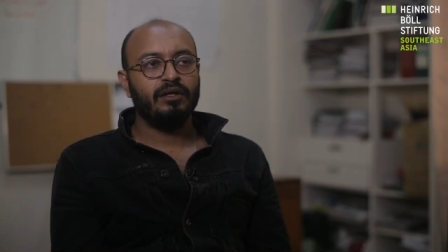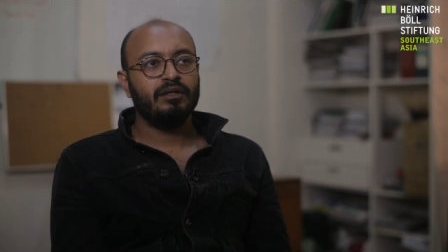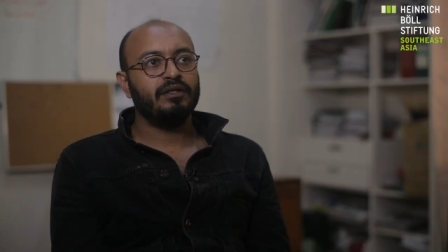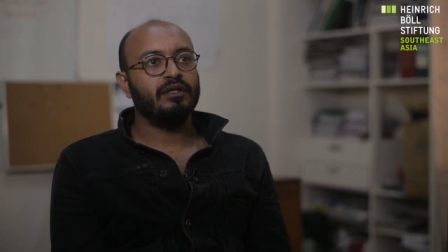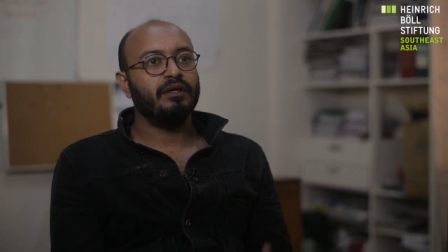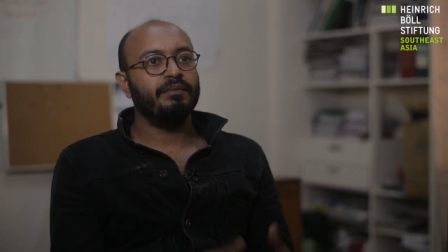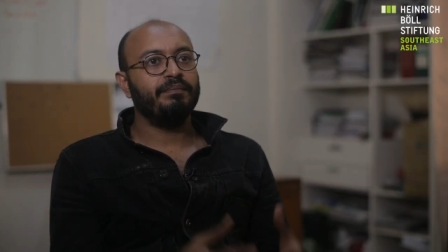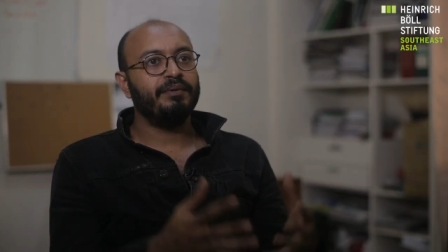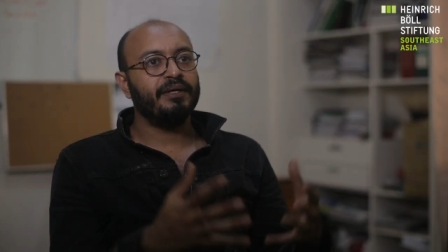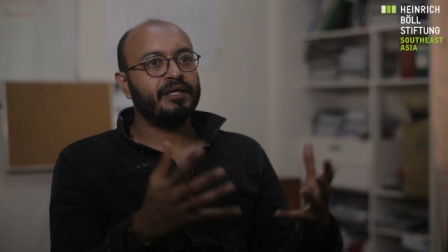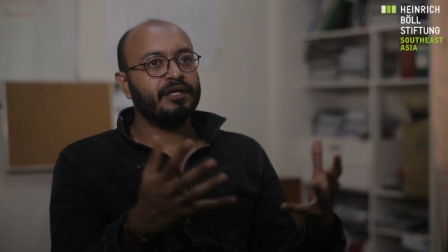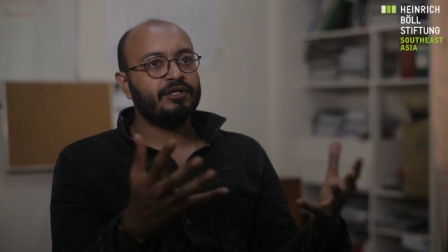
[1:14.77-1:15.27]

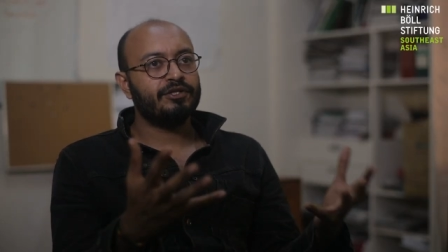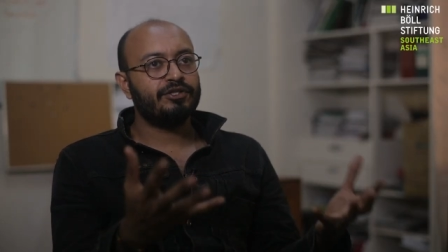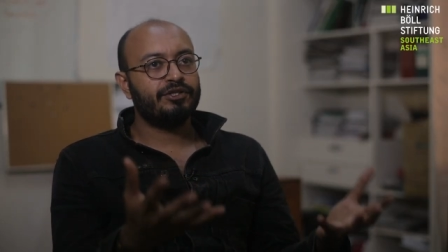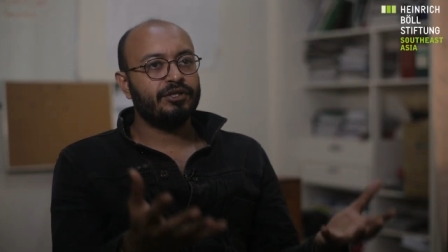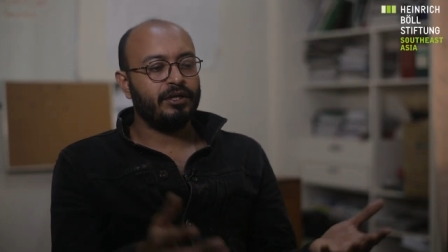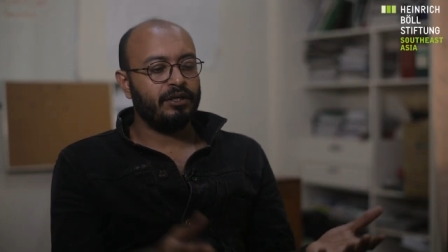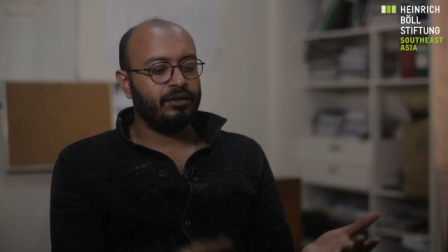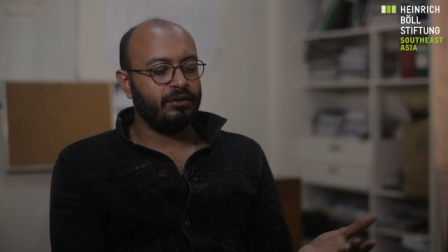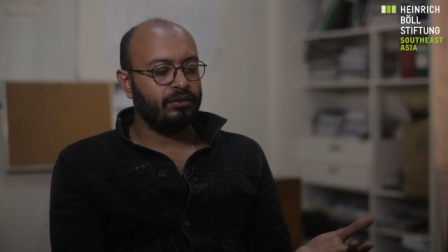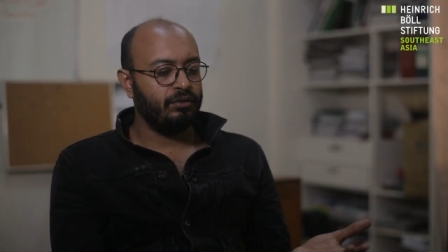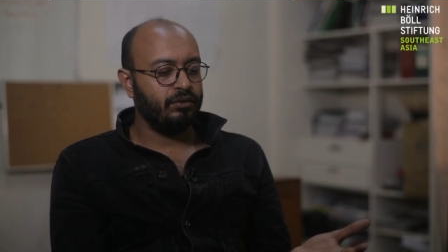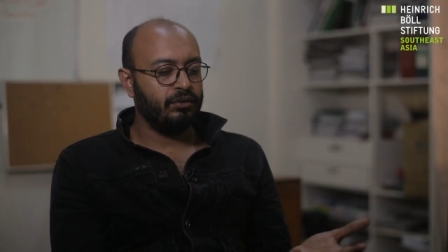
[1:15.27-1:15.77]
the biggest
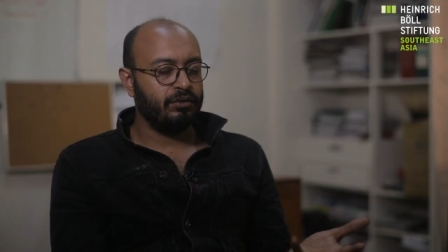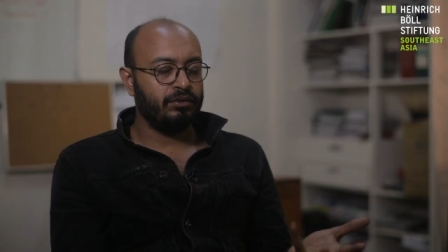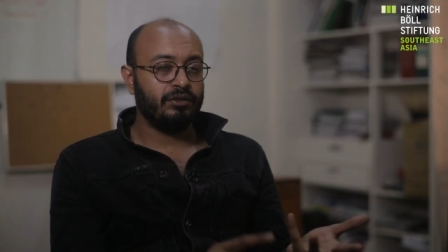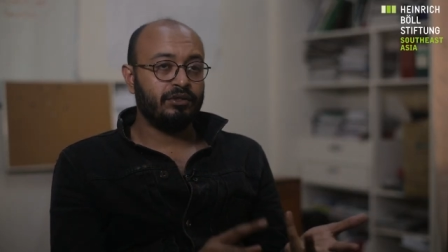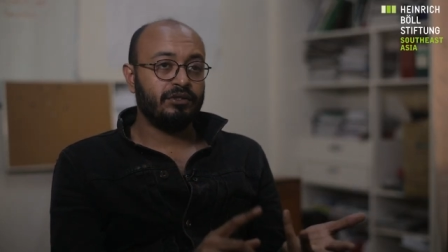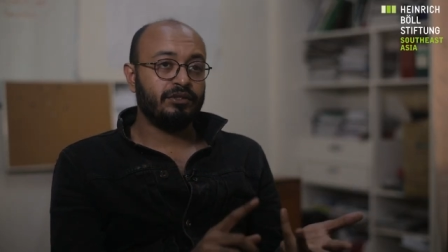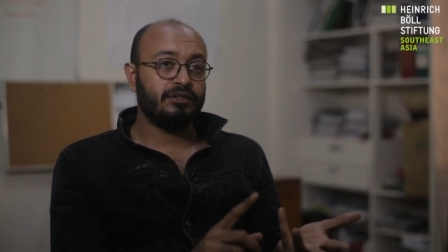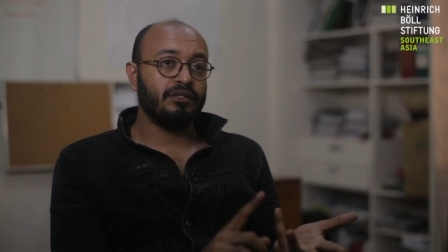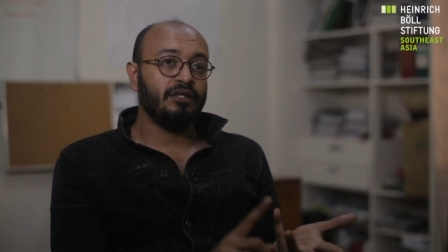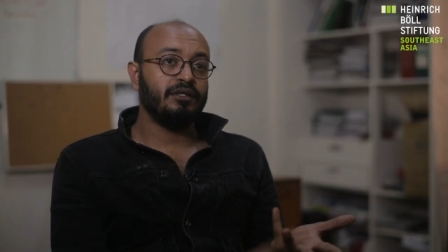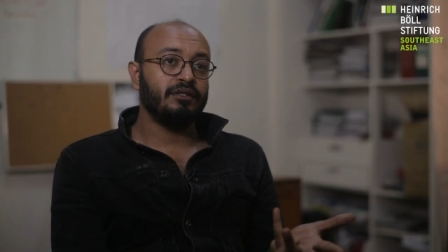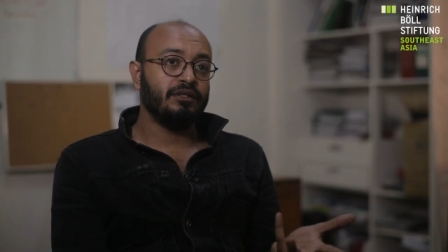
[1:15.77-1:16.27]

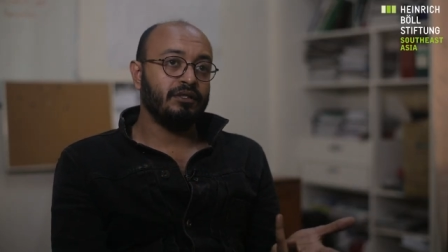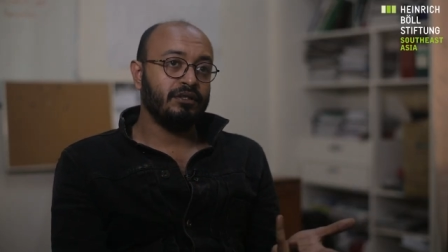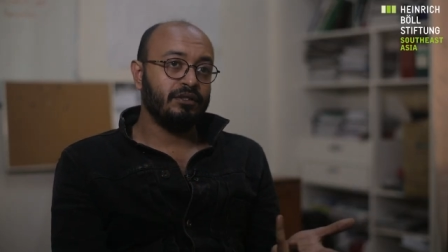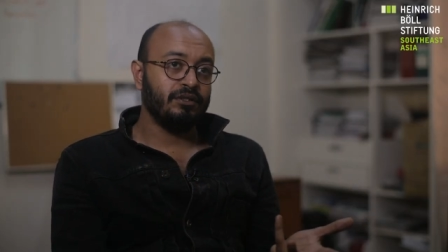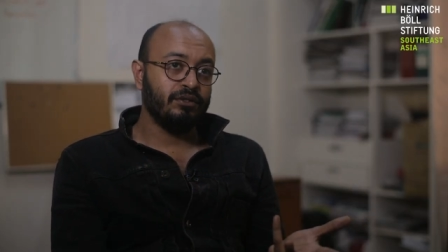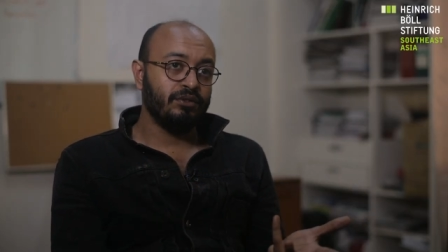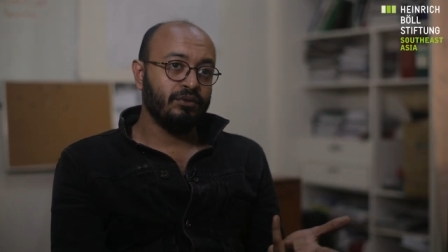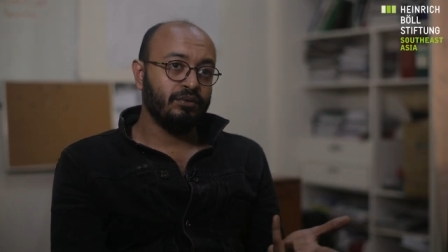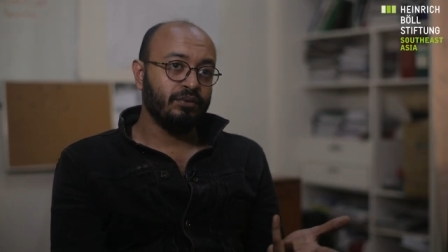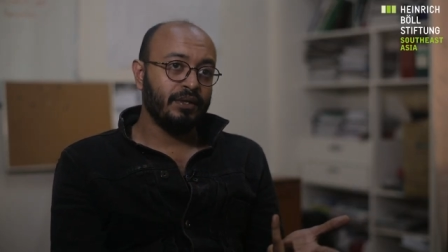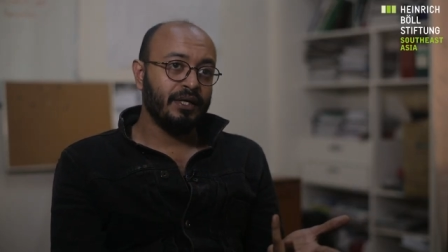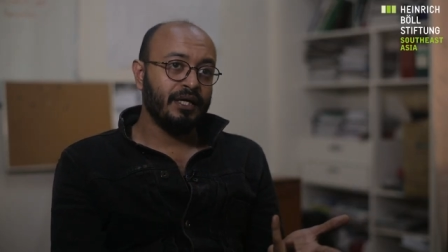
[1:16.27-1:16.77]
shareholders are the
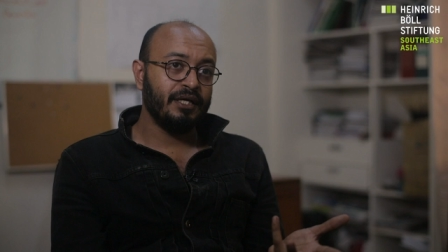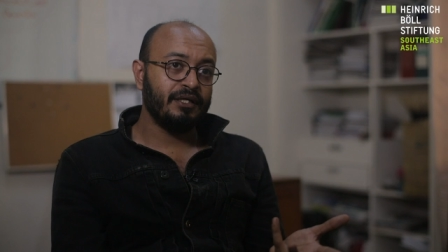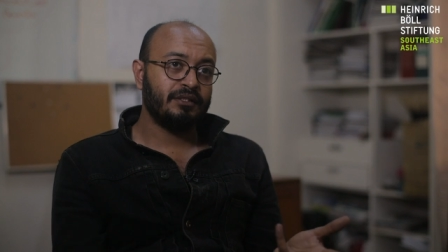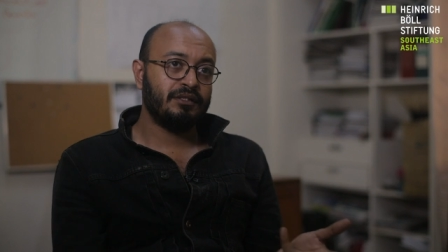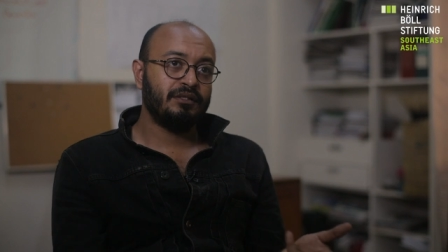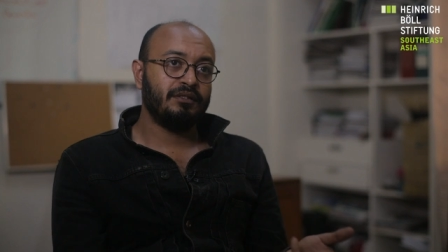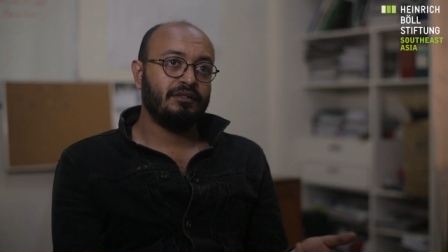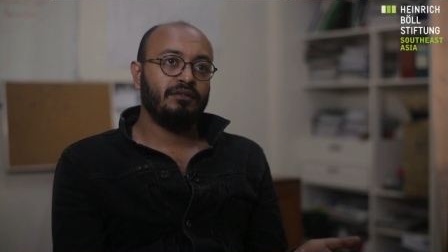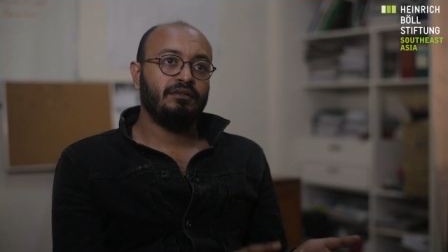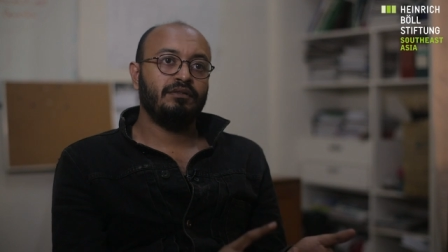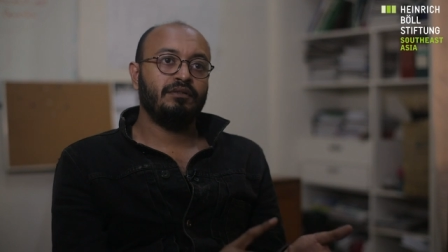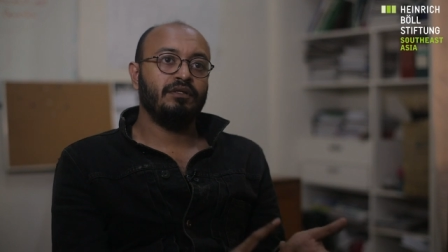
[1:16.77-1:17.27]

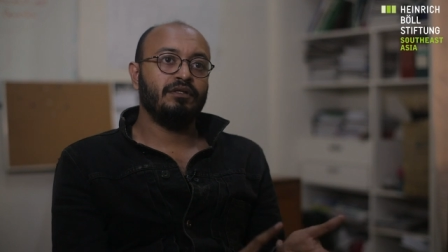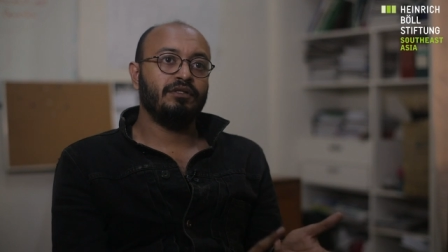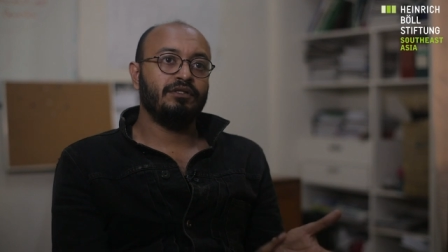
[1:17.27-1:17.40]
US,